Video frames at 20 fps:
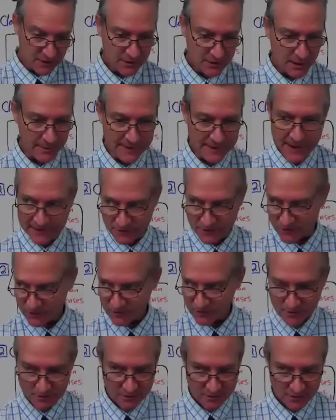I mean, it's
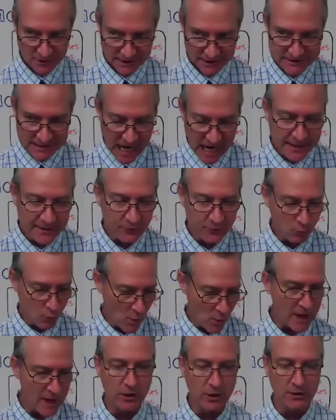kind of
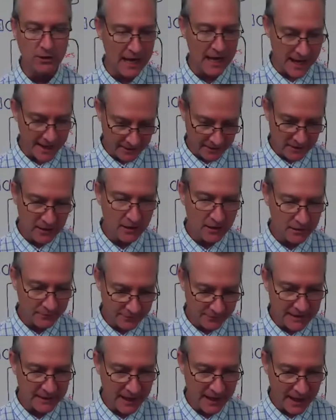where a lot of
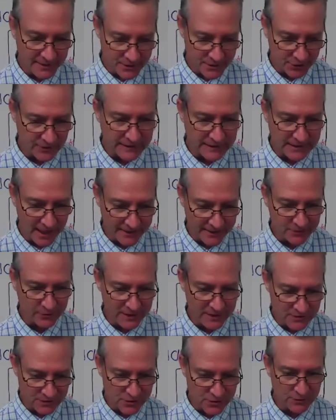entering ninth grade
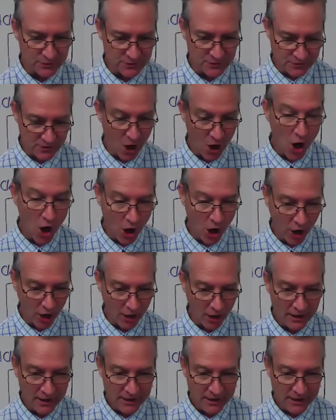students are,